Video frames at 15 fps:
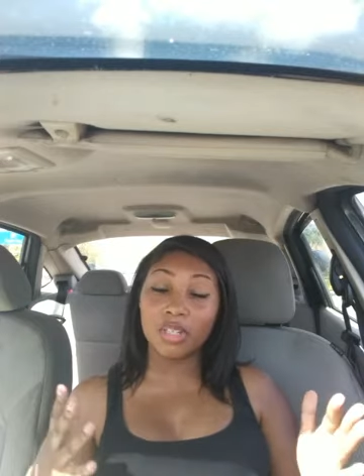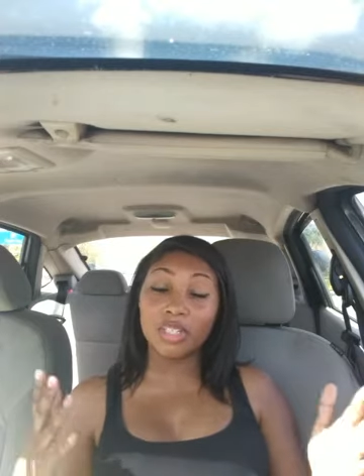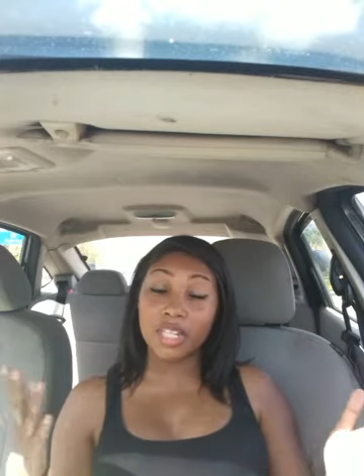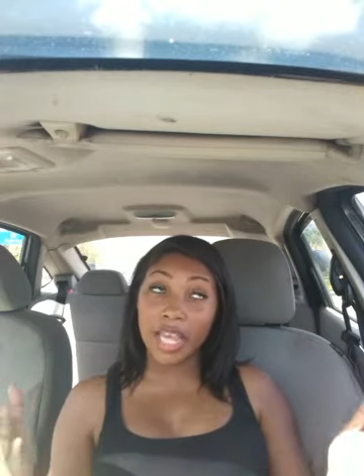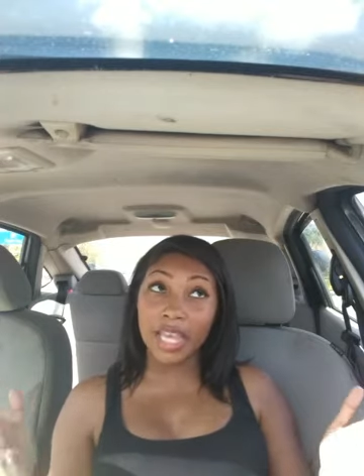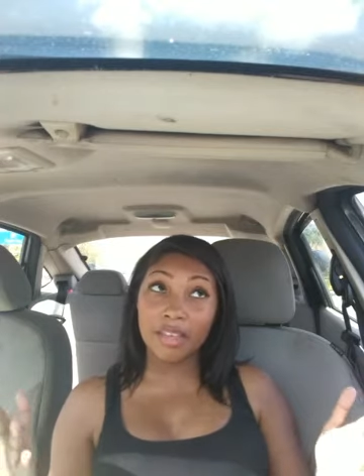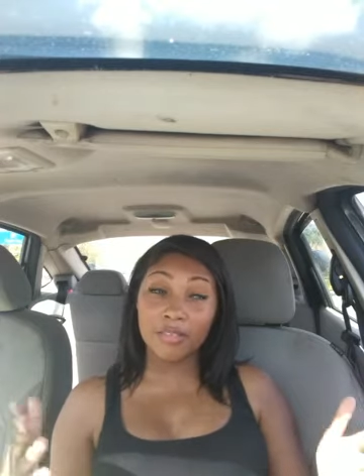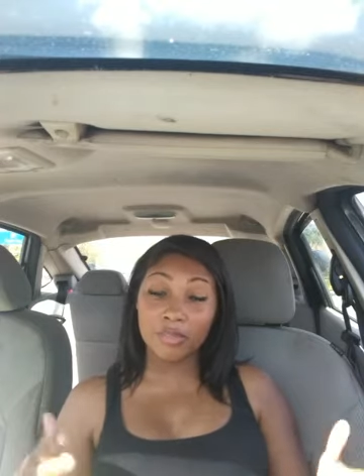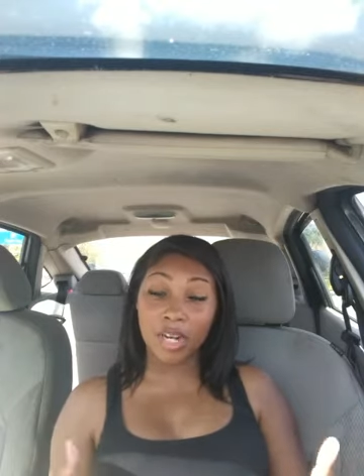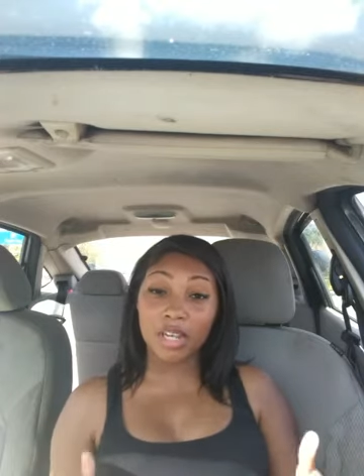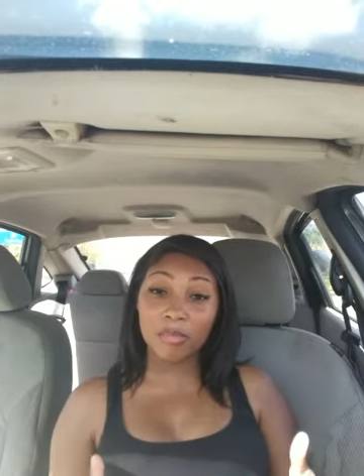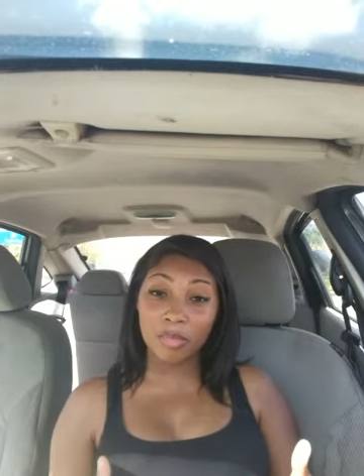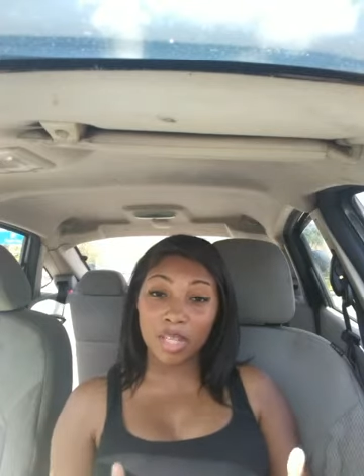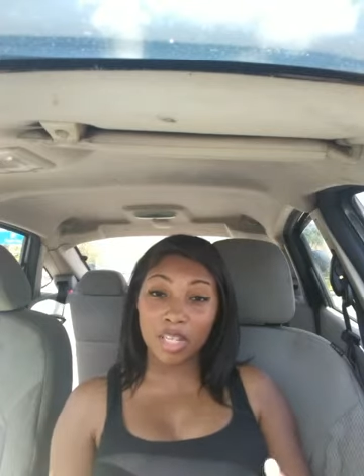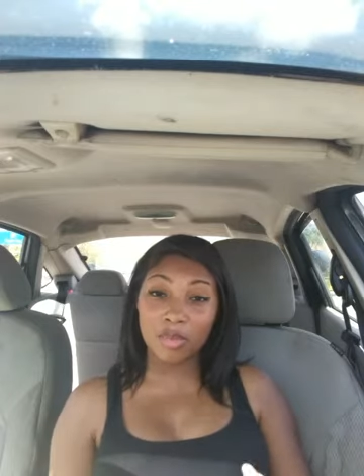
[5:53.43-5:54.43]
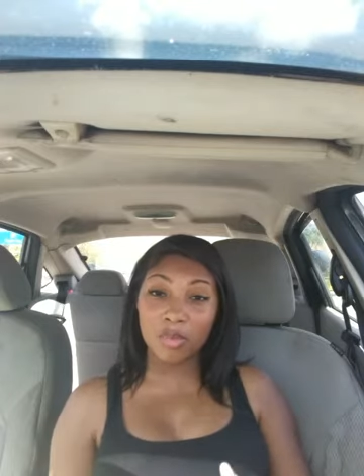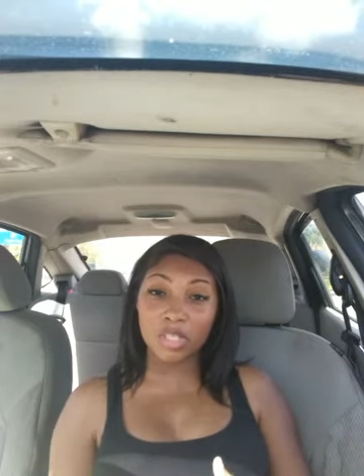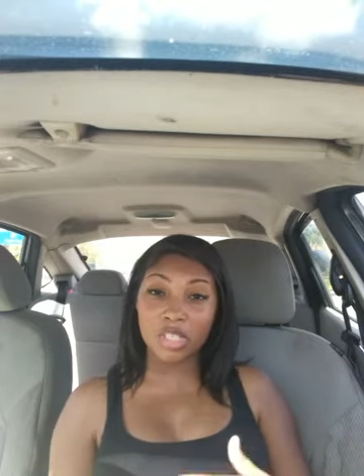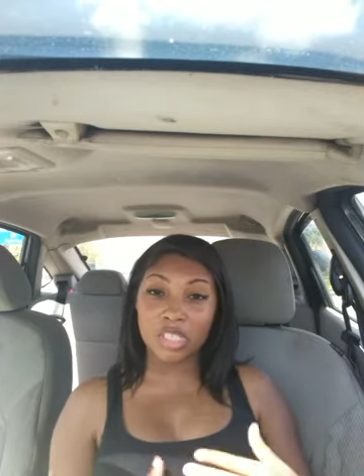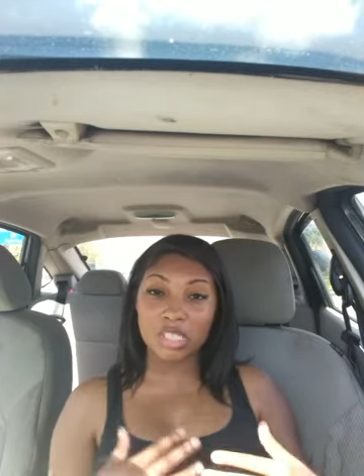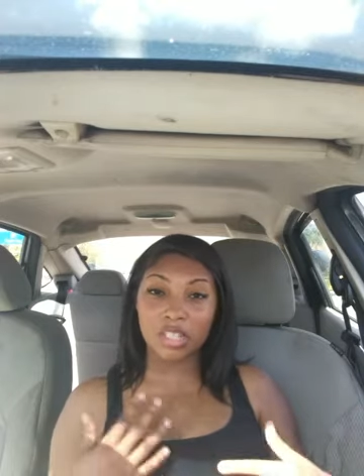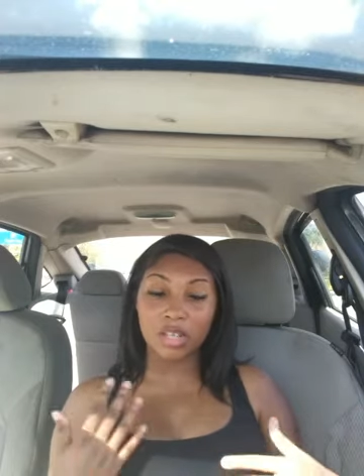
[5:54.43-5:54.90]
Dave recommended,
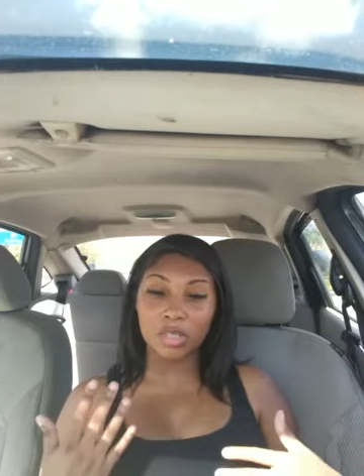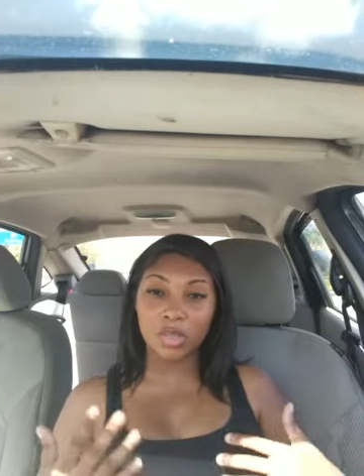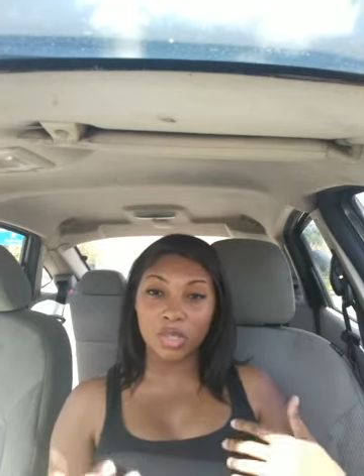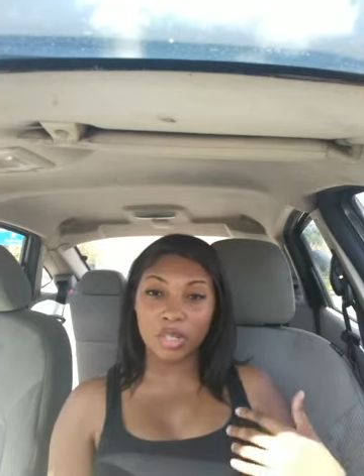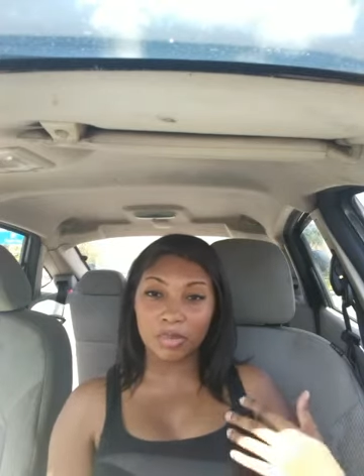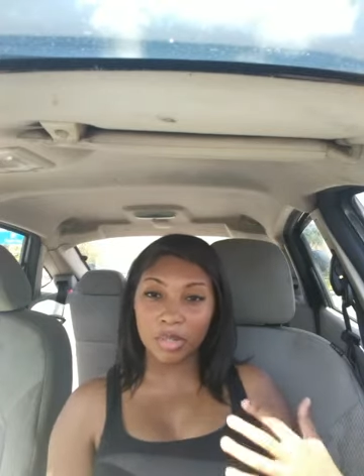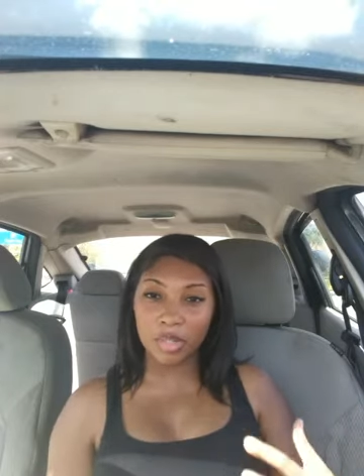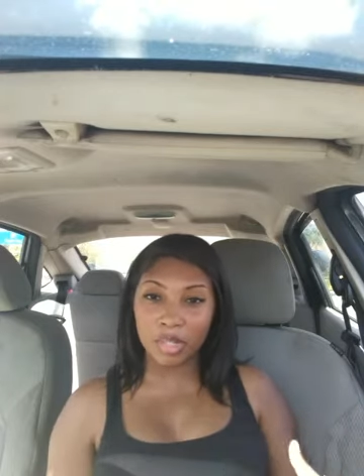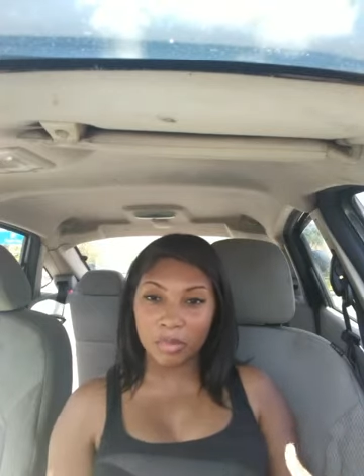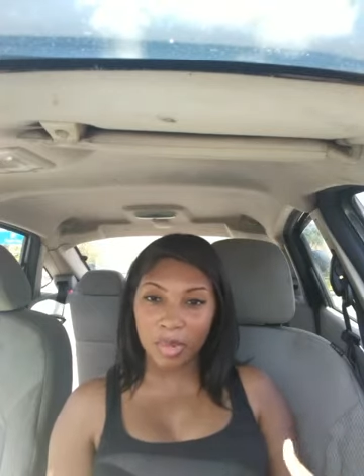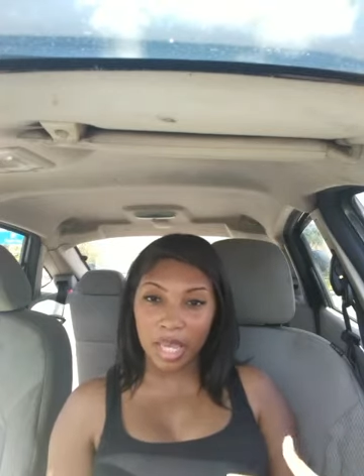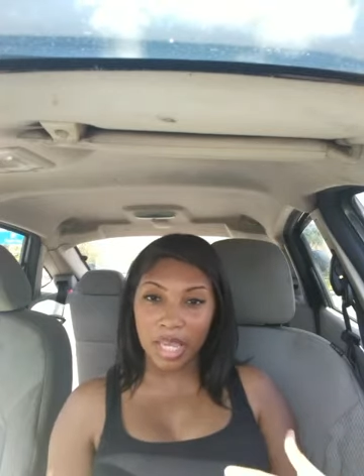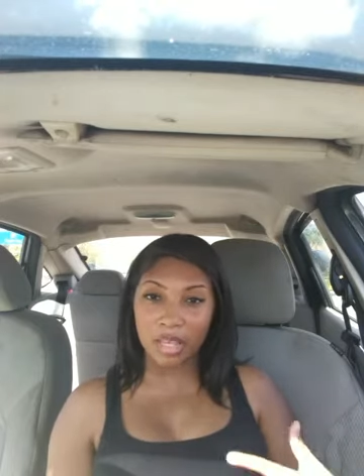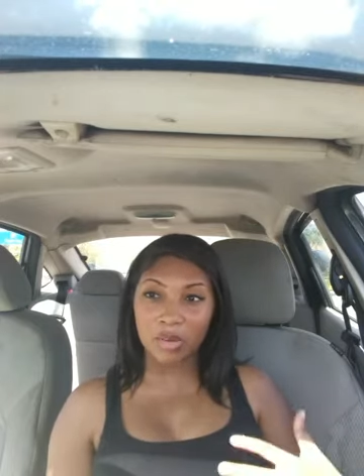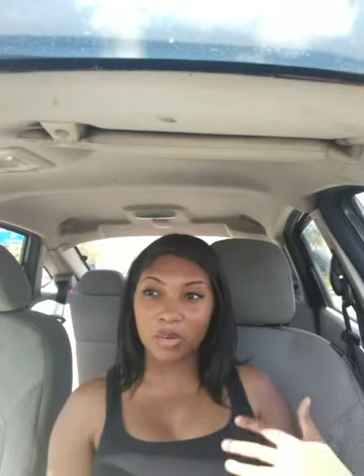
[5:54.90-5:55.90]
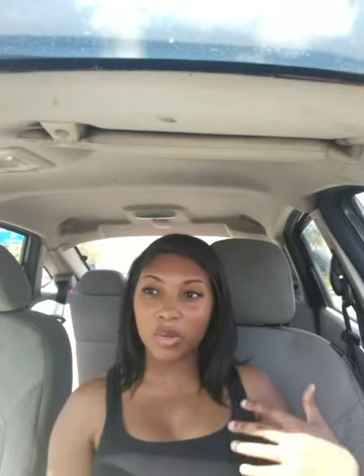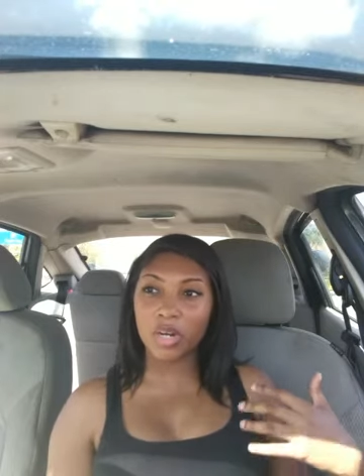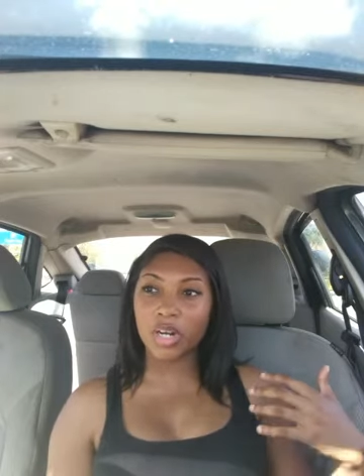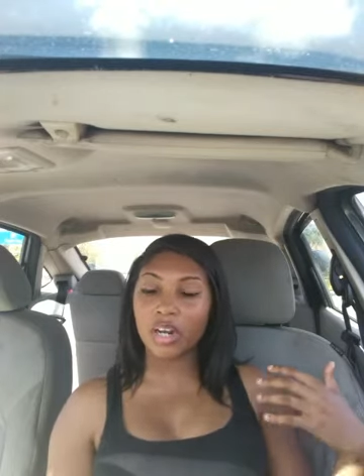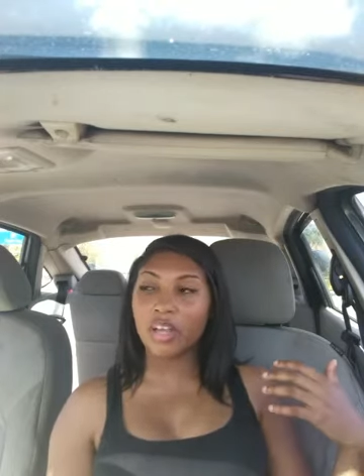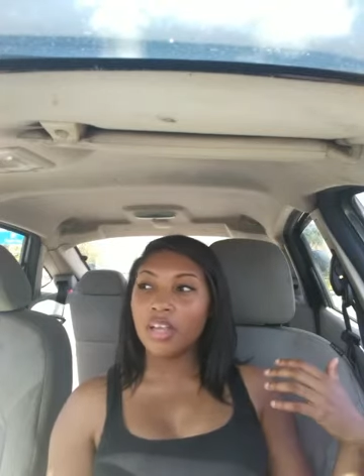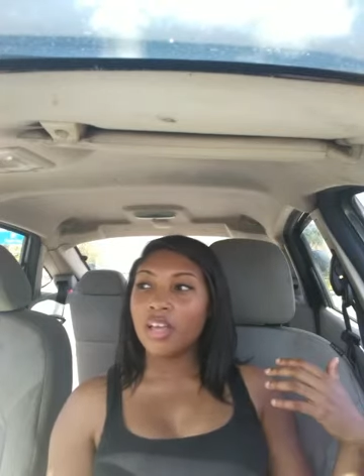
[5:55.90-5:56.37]
which is to go to a community bank
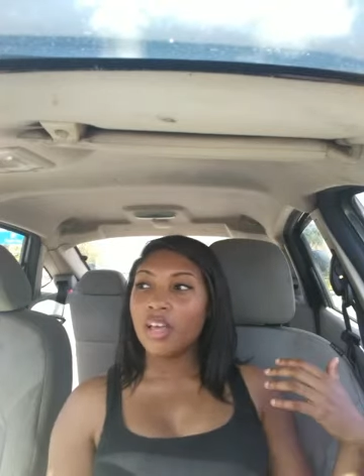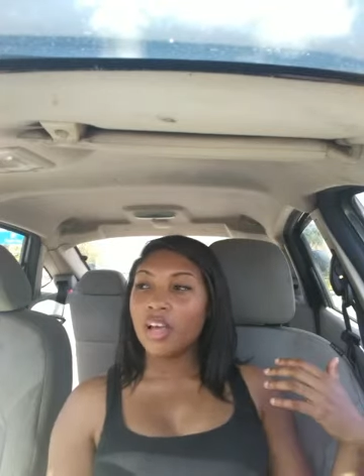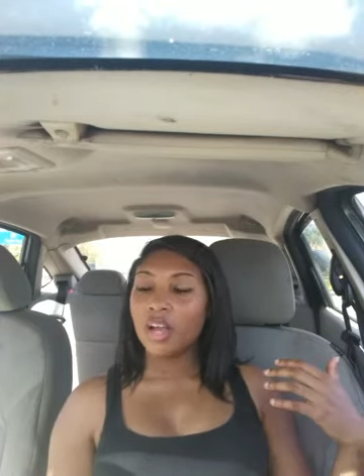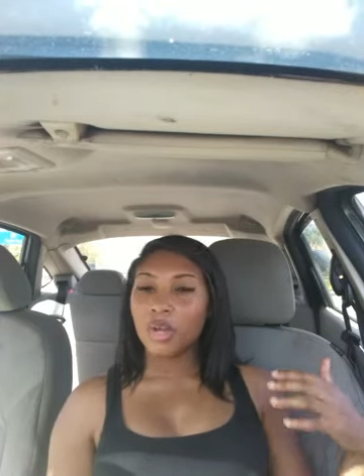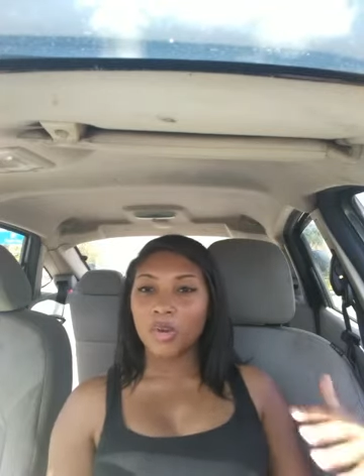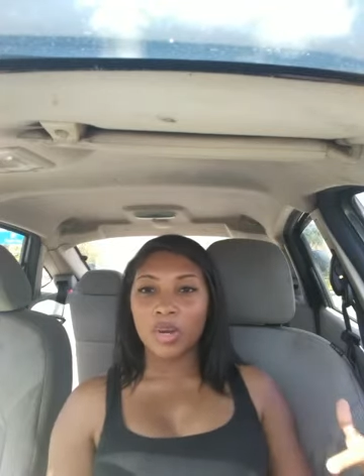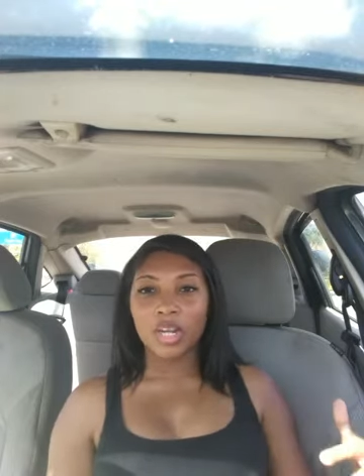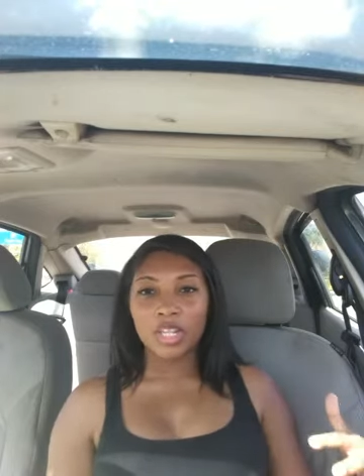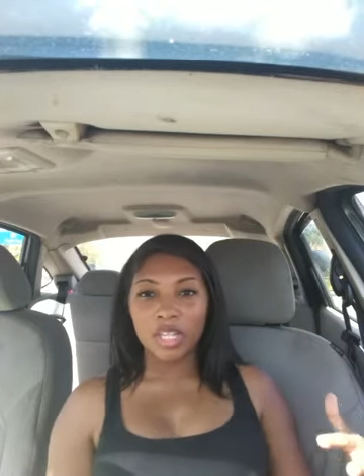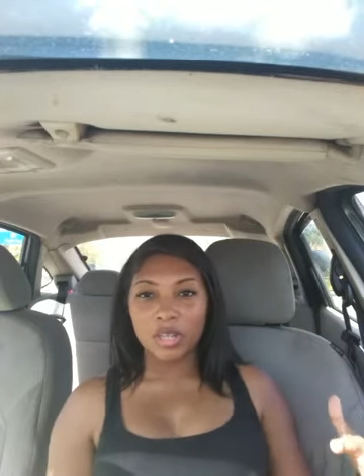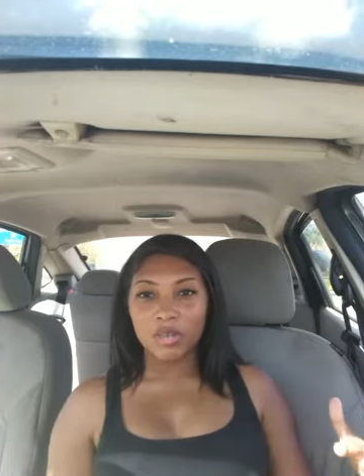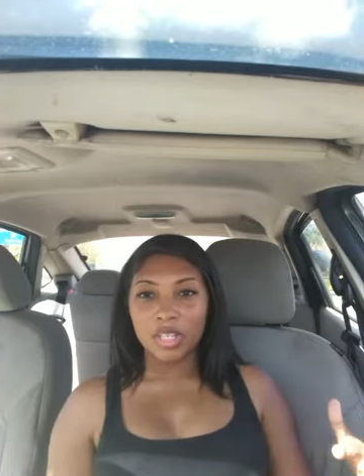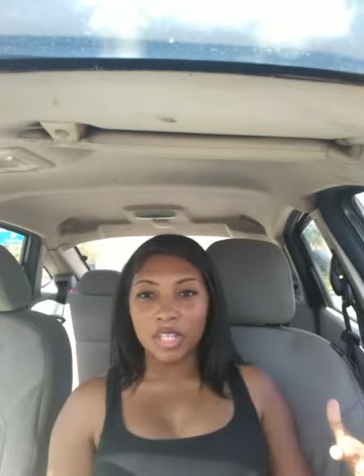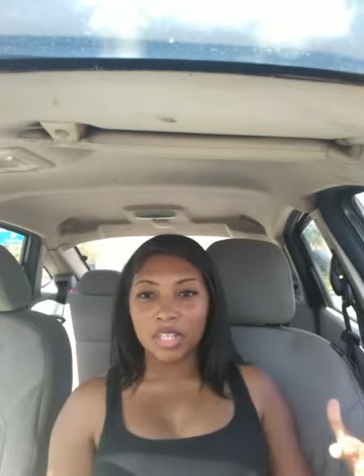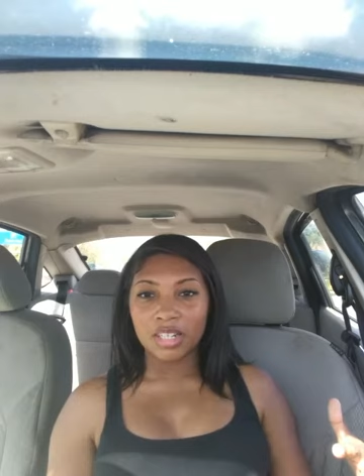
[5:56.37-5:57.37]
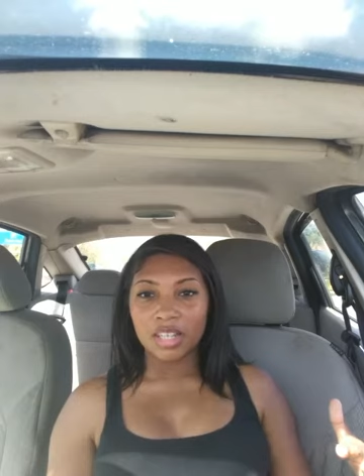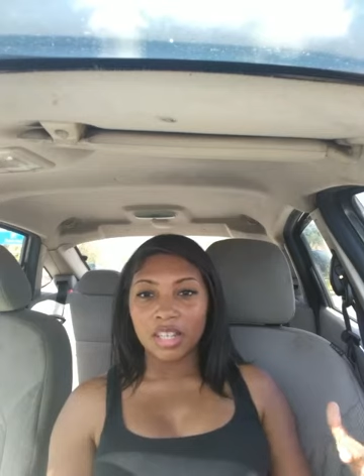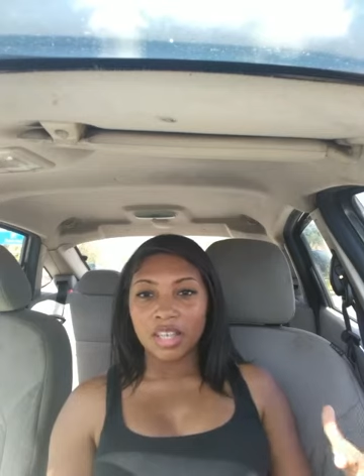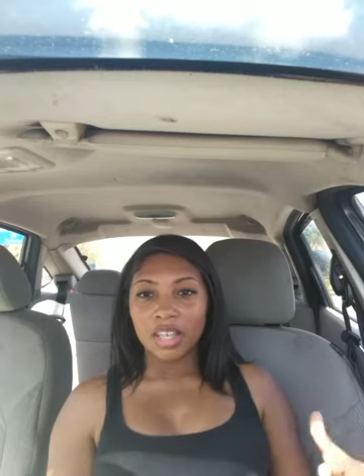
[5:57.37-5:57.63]
or a credit union.